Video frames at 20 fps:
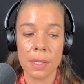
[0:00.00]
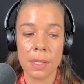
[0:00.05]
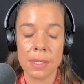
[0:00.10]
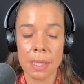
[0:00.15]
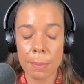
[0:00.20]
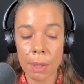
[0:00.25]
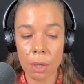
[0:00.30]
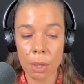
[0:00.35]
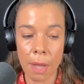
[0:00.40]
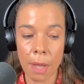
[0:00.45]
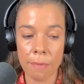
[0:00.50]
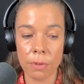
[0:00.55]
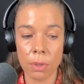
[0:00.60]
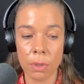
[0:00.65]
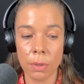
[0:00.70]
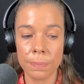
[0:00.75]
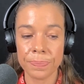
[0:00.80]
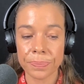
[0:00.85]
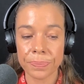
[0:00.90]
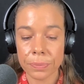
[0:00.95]
on a similar
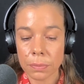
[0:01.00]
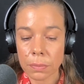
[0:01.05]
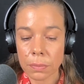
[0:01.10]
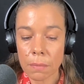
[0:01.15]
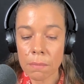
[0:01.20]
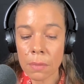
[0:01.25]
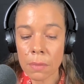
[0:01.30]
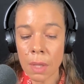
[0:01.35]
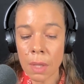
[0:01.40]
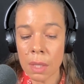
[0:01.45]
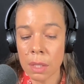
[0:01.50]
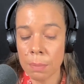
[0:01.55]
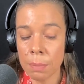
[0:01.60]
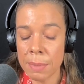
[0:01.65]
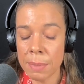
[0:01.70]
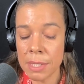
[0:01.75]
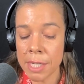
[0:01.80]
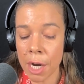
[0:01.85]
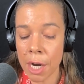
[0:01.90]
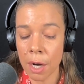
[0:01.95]
level,
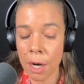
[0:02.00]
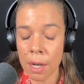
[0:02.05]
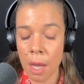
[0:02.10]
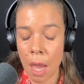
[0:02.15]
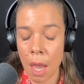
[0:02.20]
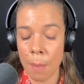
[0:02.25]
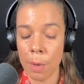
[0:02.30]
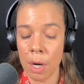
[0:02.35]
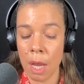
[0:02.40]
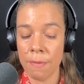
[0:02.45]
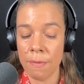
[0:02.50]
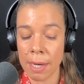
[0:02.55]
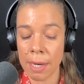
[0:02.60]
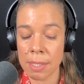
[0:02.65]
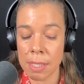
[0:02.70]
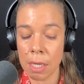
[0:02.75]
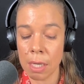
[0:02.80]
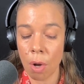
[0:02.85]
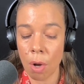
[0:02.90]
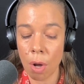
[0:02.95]
the Moderna mRNA
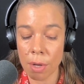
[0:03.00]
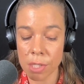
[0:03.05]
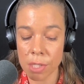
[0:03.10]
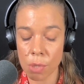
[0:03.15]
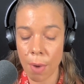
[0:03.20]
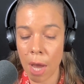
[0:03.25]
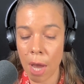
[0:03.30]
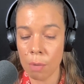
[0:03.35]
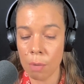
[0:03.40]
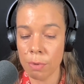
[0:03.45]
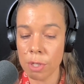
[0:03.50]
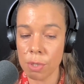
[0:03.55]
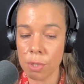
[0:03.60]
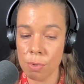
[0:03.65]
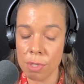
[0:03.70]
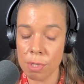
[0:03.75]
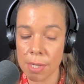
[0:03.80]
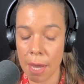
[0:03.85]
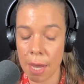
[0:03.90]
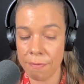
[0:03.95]
vaccine also had
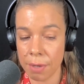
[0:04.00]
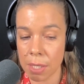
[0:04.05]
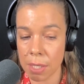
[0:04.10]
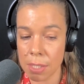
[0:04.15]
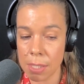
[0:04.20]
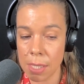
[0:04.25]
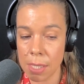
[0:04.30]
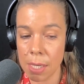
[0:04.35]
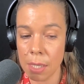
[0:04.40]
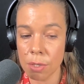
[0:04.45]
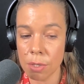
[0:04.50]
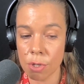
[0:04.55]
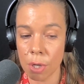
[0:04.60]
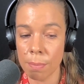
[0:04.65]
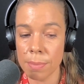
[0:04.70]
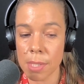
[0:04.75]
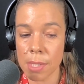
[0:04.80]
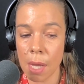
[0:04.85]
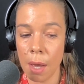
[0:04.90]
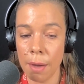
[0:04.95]
reduced efficacy in
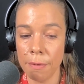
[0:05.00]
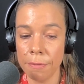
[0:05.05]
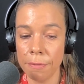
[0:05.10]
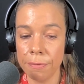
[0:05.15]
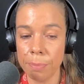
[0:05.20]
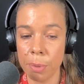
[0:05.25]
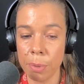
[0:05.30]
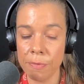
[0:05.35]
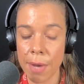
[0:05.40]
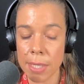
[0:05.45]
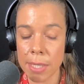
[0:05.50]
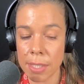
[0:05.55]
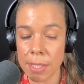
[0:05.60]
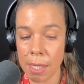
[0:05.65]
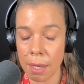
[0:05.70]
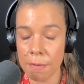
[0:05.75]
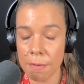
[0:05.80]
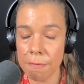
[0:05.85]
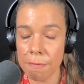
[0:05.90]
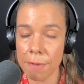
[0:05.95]
terms of
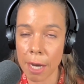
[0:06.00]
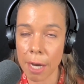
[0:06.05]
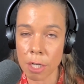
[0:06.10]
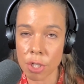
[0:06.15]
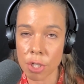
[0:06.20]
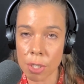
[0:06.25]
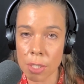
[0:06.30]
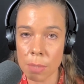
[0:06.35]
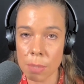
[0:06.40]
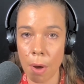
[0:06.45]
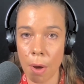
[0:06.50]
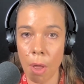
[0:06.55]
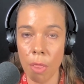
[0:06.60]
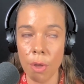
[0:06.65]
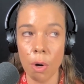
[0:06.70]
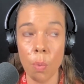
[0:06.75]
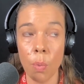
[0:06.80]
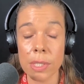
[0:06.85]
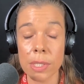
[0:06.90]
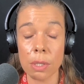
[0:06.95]
preventing infections,
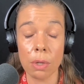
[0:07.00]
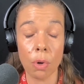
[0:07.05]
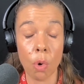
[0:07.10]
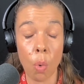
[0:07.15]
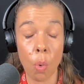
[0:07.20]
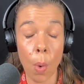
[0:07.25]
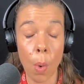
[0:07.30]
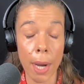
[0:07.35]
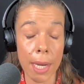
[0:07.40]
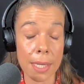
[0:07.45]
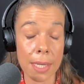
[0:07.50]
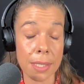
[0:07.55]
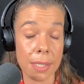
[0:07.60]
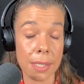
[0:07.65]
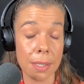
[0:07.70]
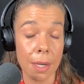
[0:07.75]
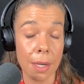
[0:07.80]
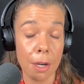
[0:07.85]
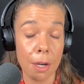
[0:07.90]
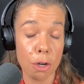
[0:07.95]
although it wasn't quite
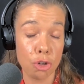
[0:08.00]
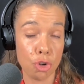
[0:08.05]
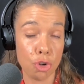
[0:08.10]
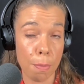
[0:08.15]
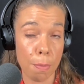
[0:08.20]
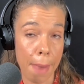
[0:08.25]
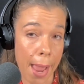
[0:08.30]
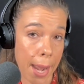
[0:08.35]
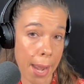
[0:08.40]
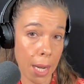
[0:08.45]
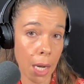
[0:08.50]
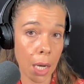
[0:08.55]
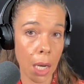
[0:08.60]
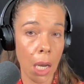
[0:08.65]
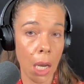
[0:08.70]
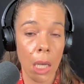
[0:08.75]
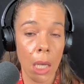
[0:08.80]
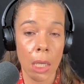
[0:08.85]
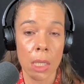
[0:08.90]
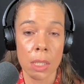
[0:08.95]
as dramatic.